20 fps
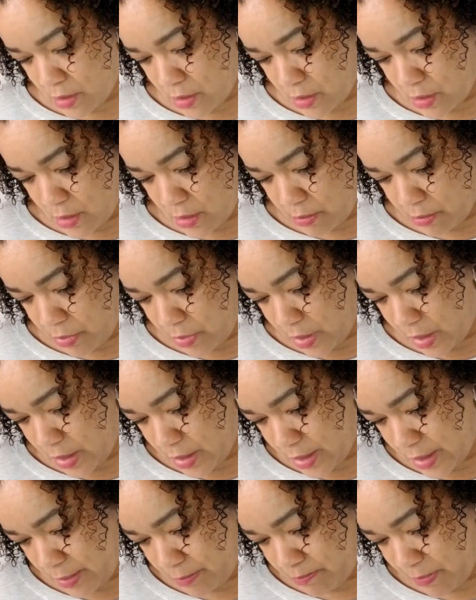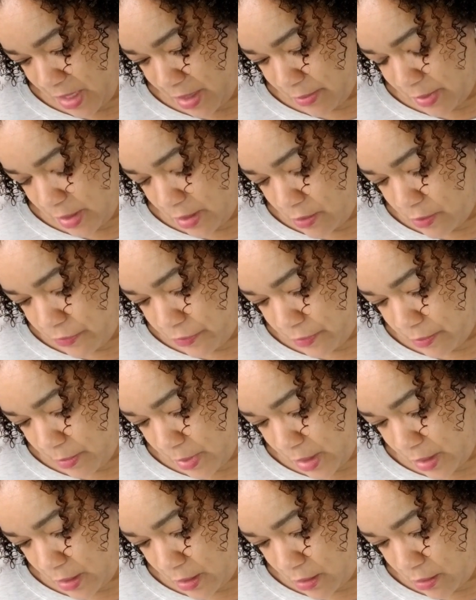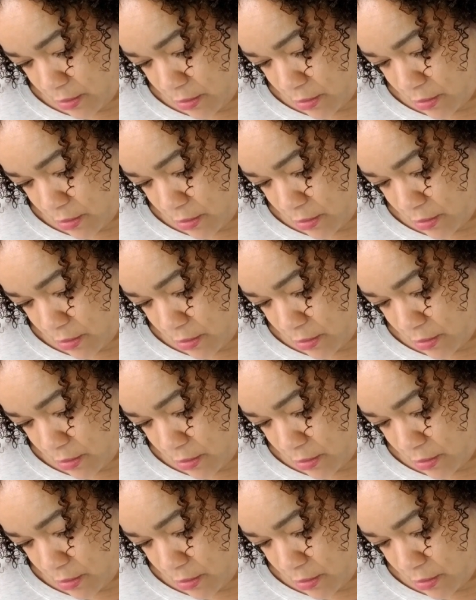a pretty big deal for me.